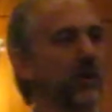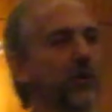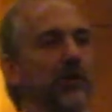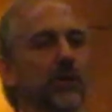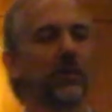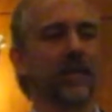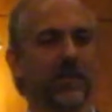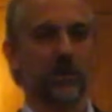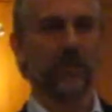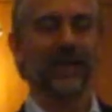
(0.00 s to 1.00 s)
the crew
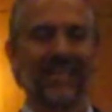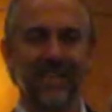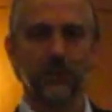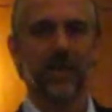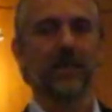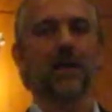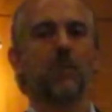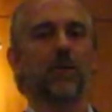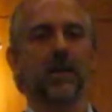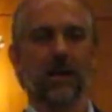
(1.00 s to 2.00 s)
has to be able to independently
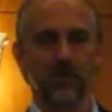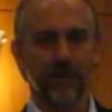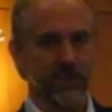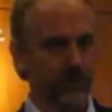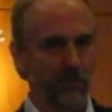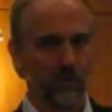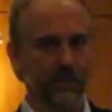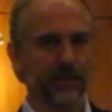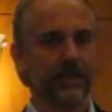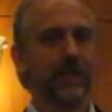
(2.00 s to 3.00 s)
operate every piece of equipment.